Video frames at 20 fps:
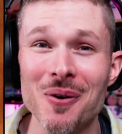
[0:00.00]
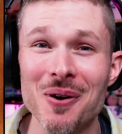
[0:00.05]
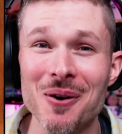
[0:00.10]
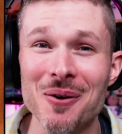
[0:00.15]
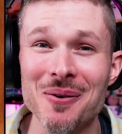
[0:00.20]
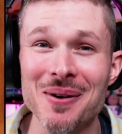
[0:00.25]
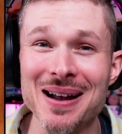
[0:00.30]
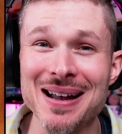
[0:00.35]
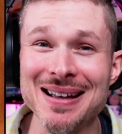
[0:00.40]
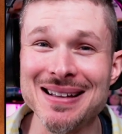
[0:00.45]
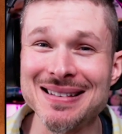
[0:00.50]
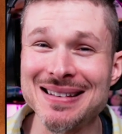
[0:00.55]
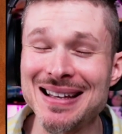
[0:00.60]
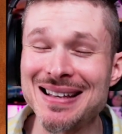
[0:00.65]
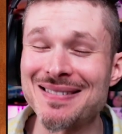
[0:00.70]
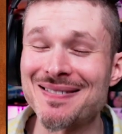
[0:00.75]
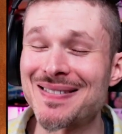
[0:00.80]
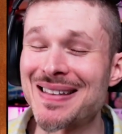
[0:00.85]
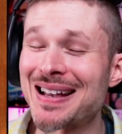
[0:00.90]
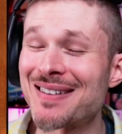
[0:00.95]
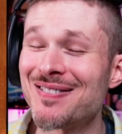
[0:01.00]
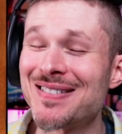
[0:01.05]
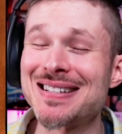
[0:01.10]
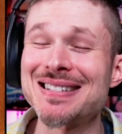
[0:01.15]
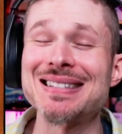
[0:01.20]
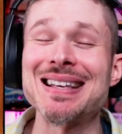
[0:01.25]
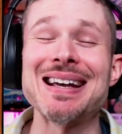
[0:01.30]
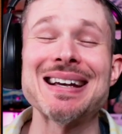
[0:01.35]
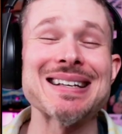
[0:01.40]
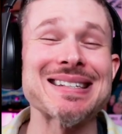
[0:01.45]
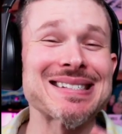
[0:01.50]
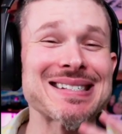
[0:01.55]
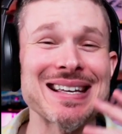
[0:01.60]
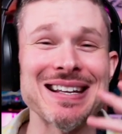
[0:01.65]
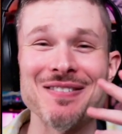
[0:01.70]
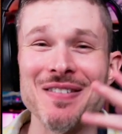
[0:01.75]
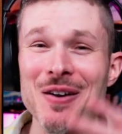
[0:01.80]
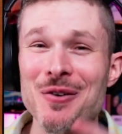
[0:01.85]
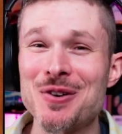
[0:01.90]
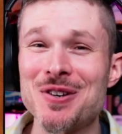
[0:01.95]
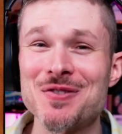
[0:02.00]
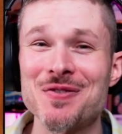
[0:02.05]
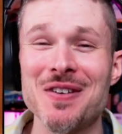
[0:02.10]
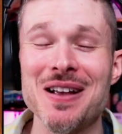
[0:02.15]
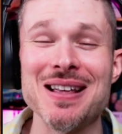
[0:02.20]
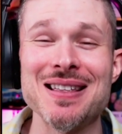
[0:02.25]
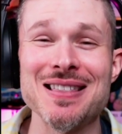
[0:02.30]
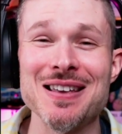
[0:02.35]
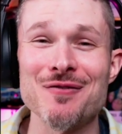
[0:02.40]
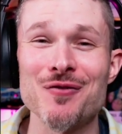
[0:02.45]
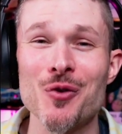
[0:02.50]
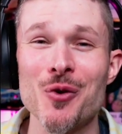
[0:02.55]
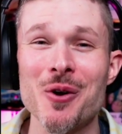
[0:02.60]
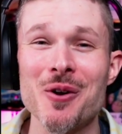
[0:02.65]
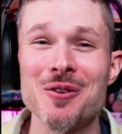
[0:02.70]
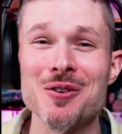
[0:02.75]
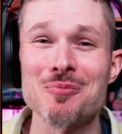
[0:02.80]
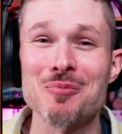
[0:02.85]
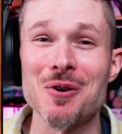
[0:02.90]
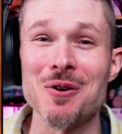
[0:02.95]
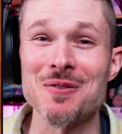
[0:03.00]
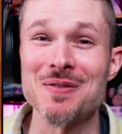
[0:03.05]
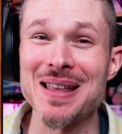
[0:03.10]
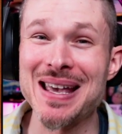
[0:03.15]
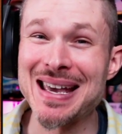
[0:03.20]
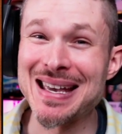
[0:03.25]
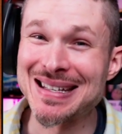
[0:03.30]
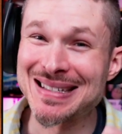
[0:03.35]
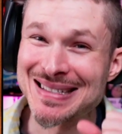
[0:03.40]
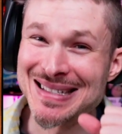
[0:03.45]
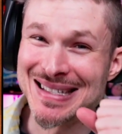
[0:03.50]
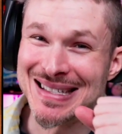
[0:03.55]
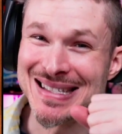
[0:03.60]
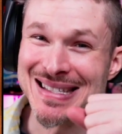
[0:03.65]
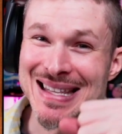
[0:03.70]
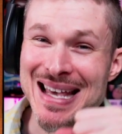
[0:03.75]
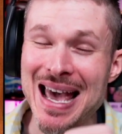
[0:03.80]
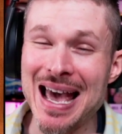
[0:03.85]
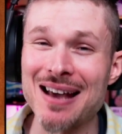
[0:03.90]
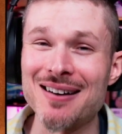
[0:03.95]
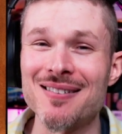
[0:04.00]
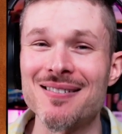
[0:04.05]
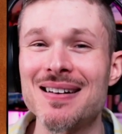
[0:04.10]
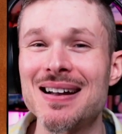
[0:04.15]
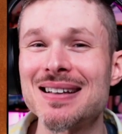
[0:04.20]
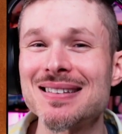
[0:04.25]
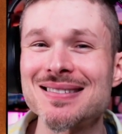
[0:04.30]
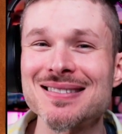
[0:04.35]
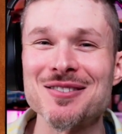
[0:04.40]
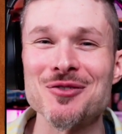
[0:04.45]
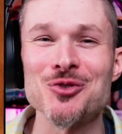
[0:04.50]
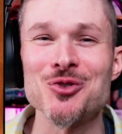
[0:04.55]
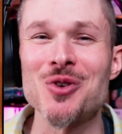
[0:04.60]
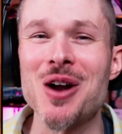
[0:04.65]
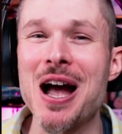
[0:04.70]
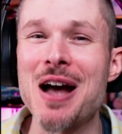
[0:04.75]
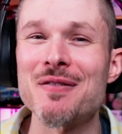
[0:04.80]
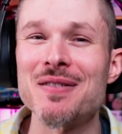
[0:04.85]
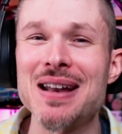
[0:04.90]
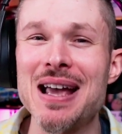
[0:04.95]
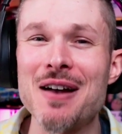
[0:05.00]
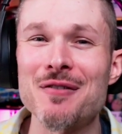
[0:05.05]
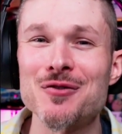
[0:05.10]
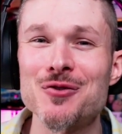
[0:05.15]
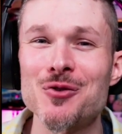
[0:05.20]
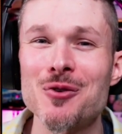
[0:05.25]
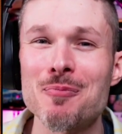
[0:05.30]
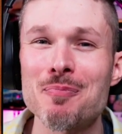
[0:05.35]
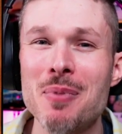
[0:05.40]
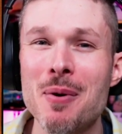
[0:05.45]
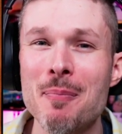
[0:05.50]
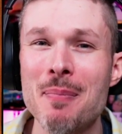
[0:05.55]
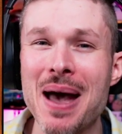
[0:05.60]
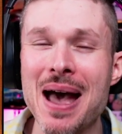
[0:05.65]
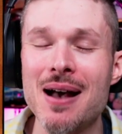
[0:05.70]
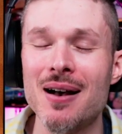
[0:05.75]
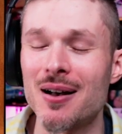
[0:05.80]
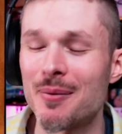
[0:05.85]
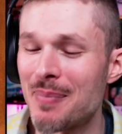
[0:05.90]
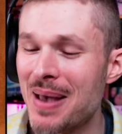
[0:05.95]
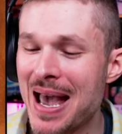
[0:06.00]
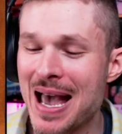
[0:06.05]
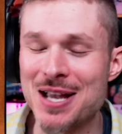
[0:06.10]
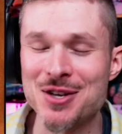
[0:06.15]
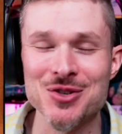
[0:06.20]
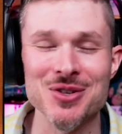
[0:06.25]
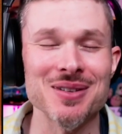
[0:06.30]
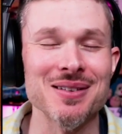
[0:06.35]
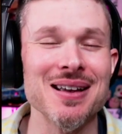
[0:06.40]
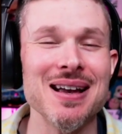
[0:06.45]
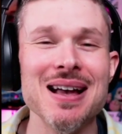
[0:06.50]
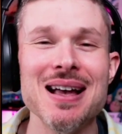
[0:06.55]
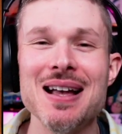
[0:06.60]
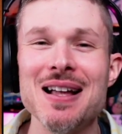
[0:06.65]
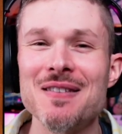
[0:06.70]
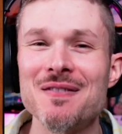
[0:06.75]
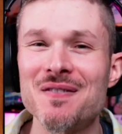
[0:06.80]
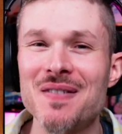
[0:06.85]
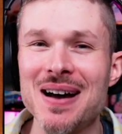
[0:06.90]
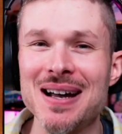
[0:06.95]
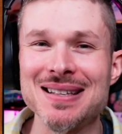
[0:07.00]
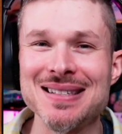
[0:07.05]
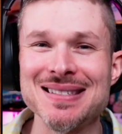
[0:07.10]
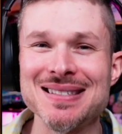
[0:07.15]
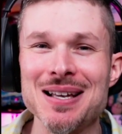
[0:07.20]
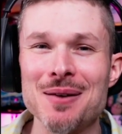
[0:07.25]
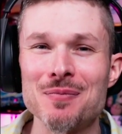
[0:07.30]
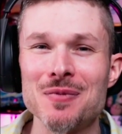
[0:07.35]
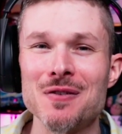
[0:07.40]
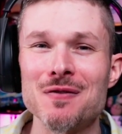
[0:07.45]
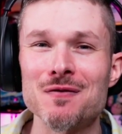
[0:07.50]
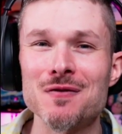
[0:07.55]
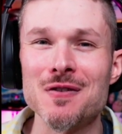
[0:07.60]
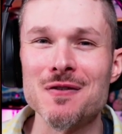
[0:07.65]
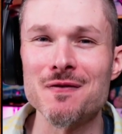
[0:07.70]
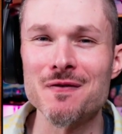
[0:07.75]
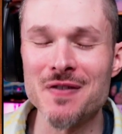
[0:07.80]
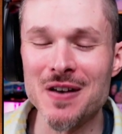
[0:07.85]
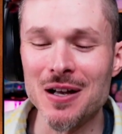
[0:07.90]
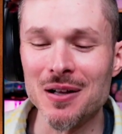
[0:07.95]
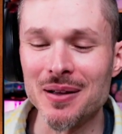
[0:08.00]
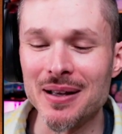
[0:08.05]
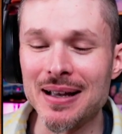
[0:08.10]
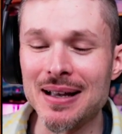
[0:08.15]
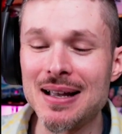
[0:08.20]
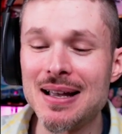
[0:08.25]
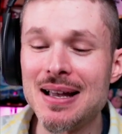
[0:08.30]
All right, and if I wish, like I said, if I wish for anything for you on your birthday, it's that. All right, so driving after a, pa a passion, find something fulfilling.